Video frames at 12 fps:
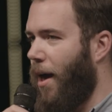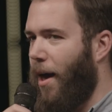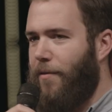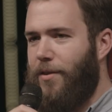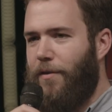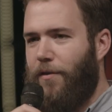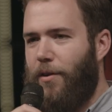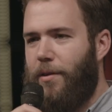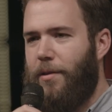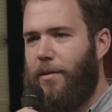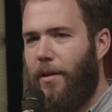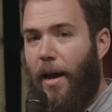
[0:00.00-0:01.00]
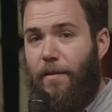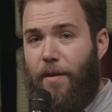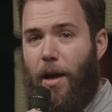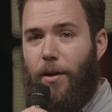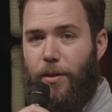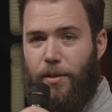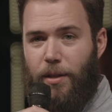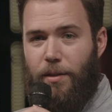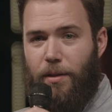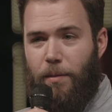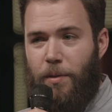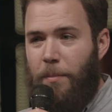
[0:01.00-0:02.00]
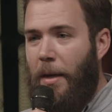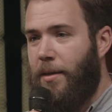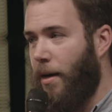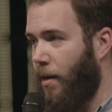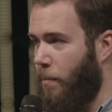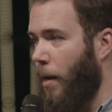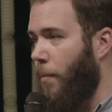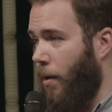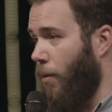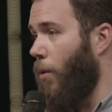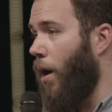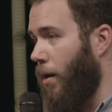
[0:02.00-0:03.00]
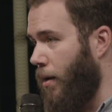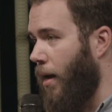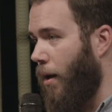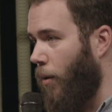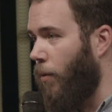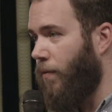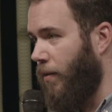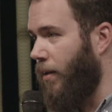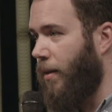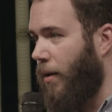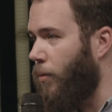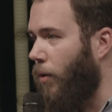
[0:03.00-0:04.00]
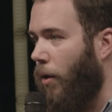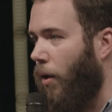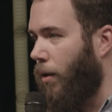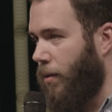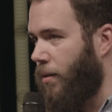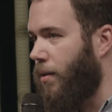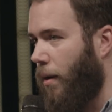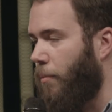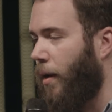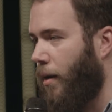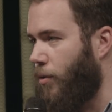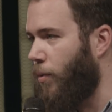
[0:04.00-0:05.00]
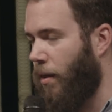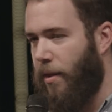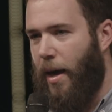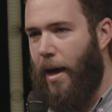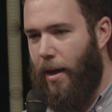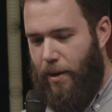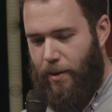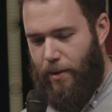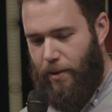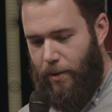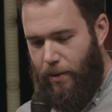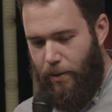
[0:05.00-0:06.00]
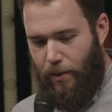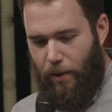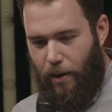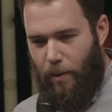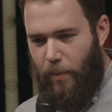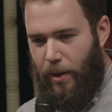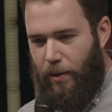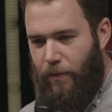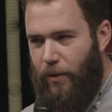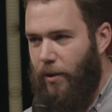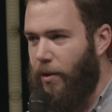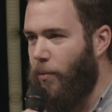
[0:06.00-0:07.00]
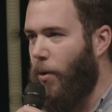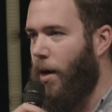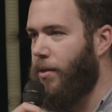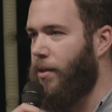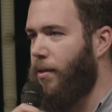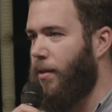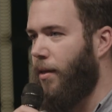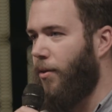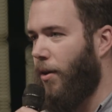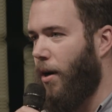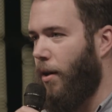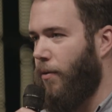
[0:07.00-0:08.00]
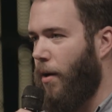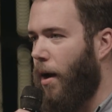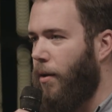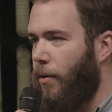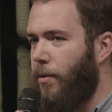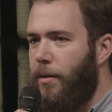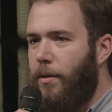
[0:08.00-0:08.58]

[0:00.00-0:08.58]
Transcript: have different like value systems. I'm not talking about marijuana now. Hopefully that we're all on the same page with that. I mean, if you're in Washington or Colorado,